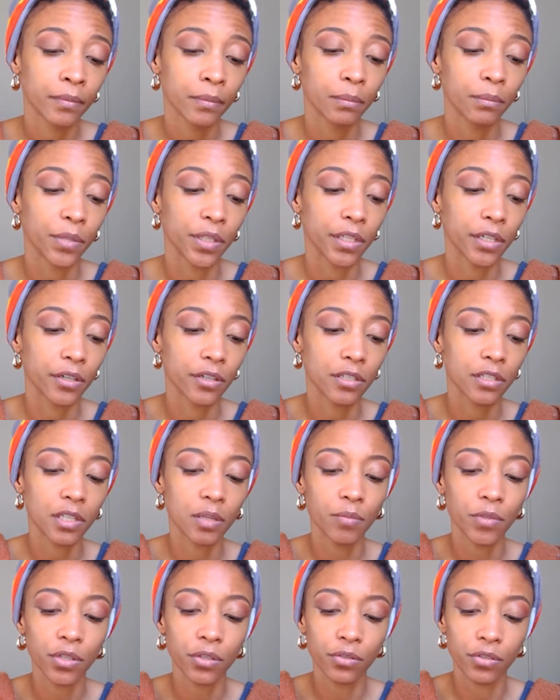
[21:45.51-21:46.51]
But there is
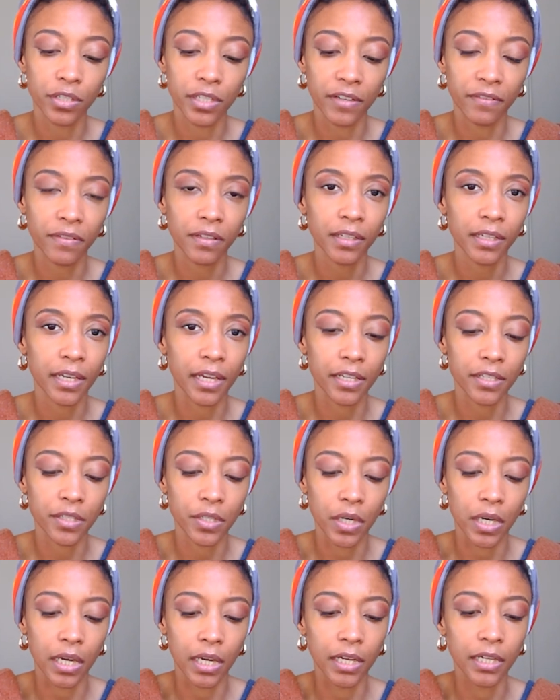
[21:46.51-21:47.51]
someone who definitely has their
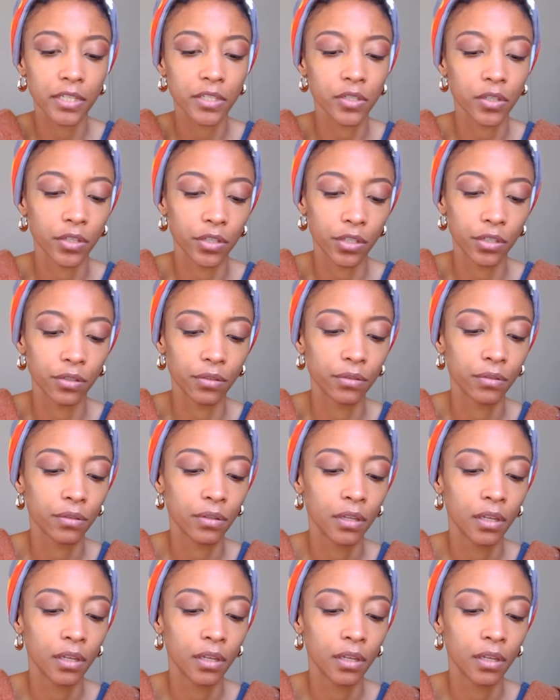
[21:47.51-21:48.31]
eyes on you.